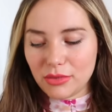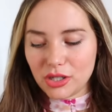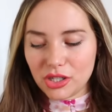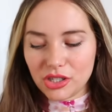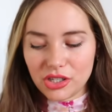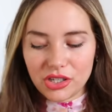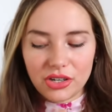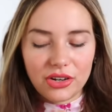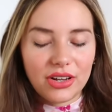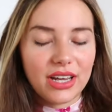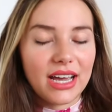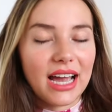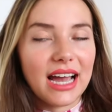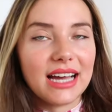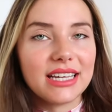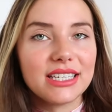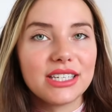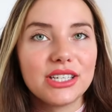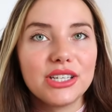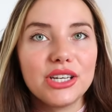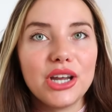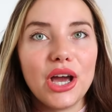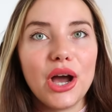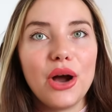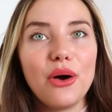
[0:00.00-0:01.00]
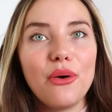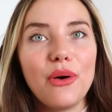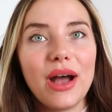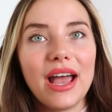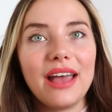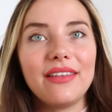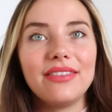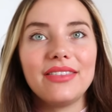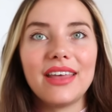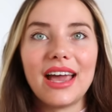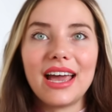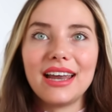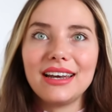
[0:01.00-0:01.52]
just so you guys know
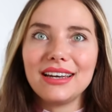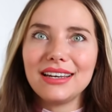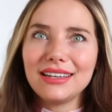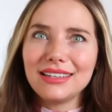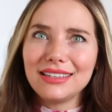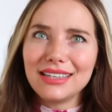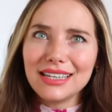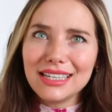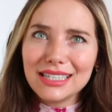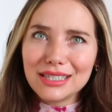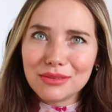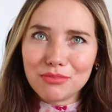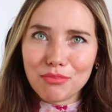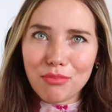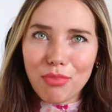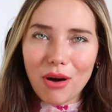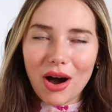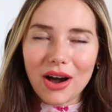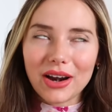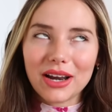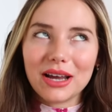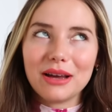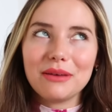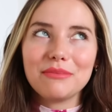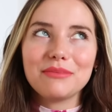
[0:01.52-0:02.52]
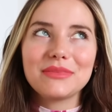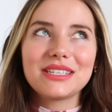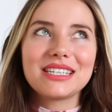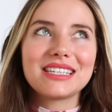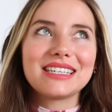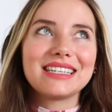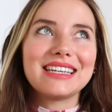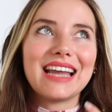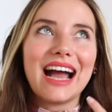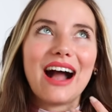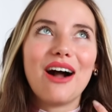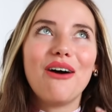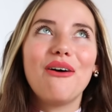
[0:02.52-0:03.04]
and then these bottoms
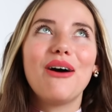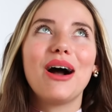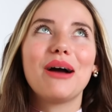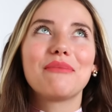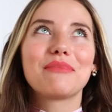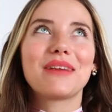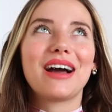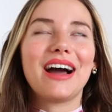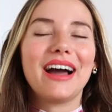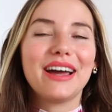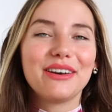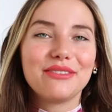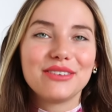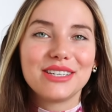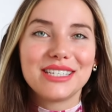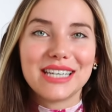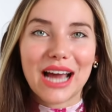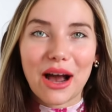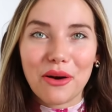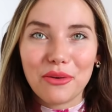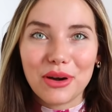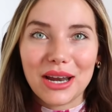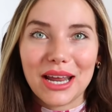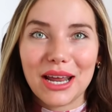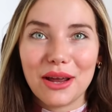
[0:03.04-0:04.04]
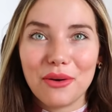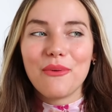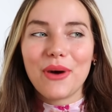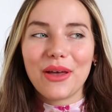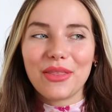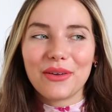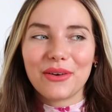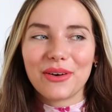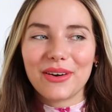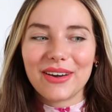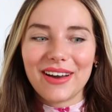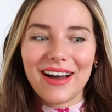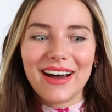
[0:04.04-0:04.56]
now i'm kind of doubting
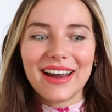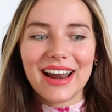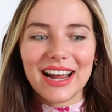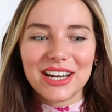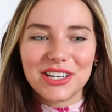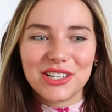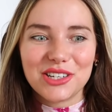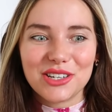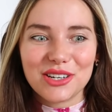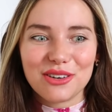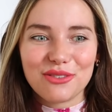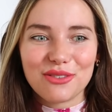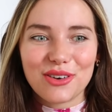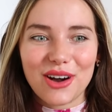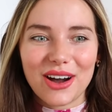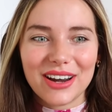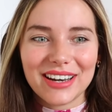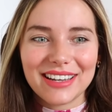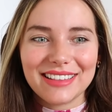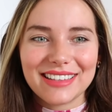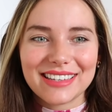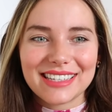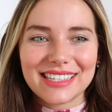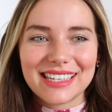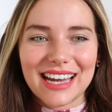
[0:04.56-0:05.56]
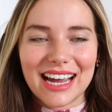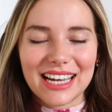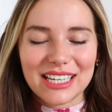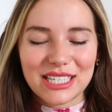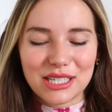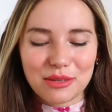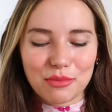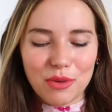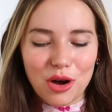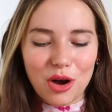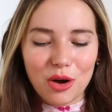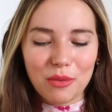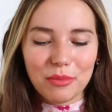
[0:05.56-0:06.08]
whether or not i should have gotten the size
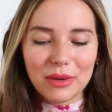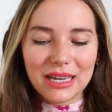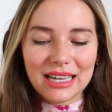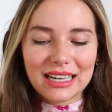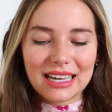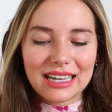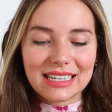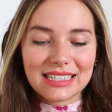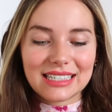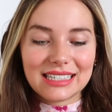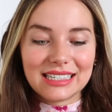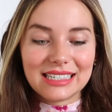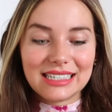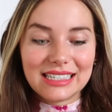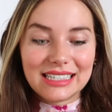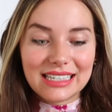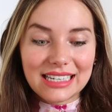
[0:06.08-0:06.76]
small because